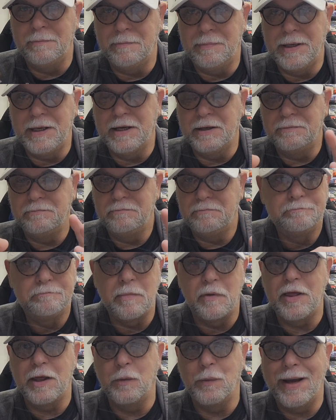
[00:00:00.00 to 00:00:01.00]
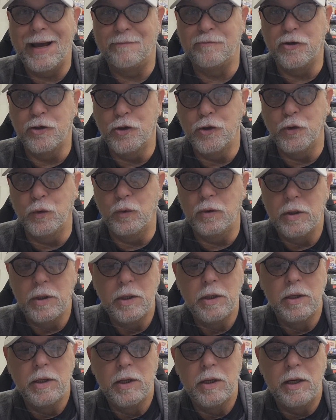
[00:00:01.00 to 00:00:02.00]
be a thing we have to do.
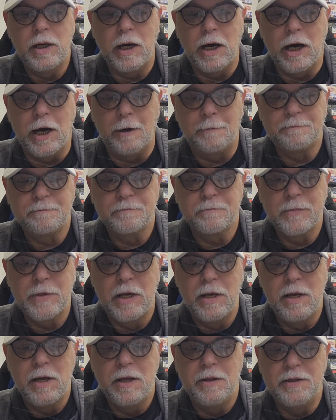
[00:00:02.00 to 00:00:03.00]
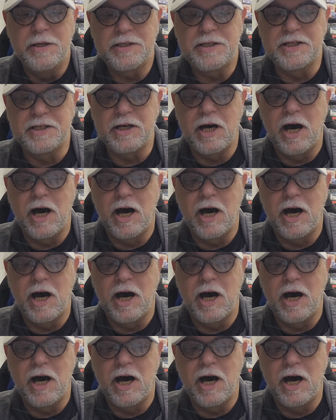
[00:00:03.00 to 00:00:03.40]
This is